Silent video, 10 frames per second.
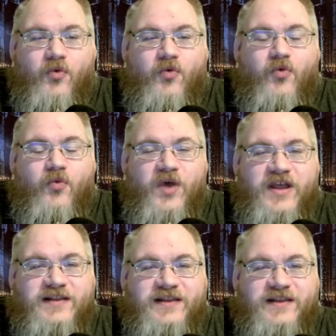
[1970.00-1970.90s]
to. We
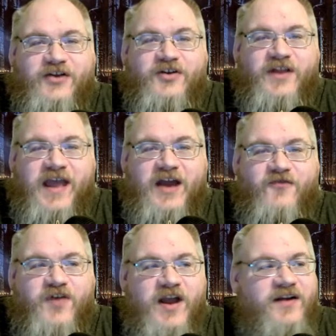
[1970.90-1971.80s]
literally had a
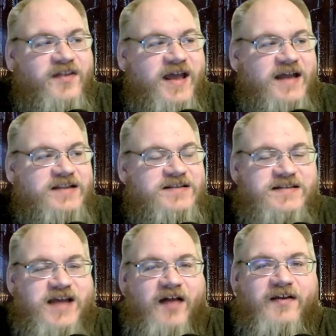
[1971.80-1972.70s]
friend that had
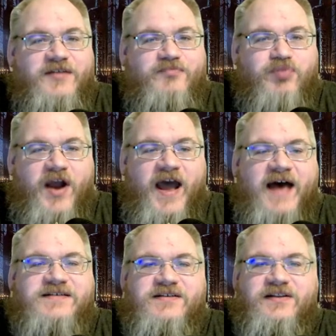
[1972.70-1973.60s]
solid
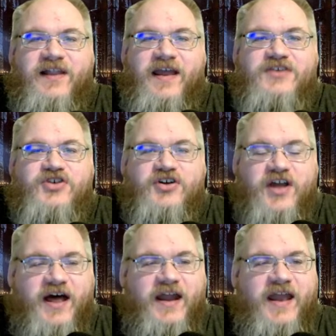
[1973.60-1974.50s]
brass laser
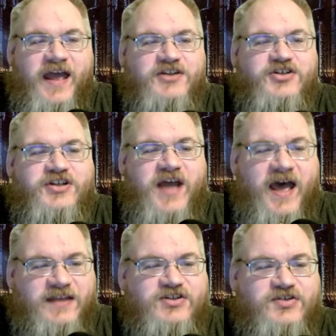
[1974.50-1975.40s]
cut edge
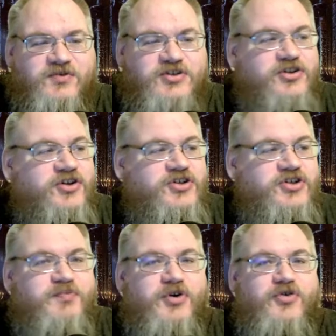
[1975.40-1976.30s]
dice, that's which looked
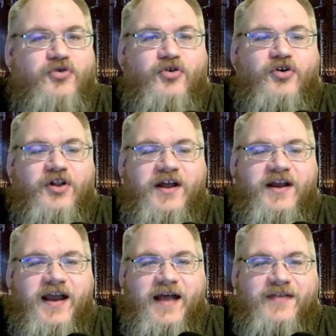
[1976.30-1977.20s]
super cool,
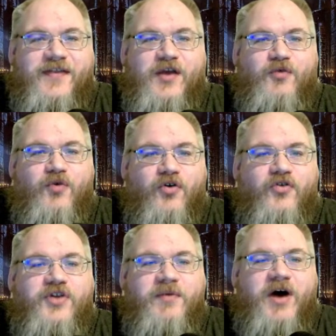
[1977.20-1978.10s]
and then they
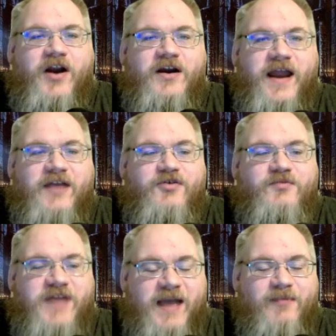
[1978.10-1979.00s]
rolled them on our dining
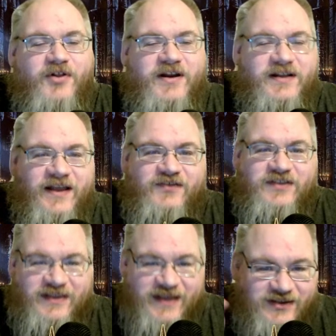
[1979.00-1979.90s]
room table and left
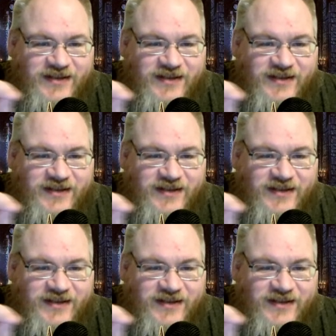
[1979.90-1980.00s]
little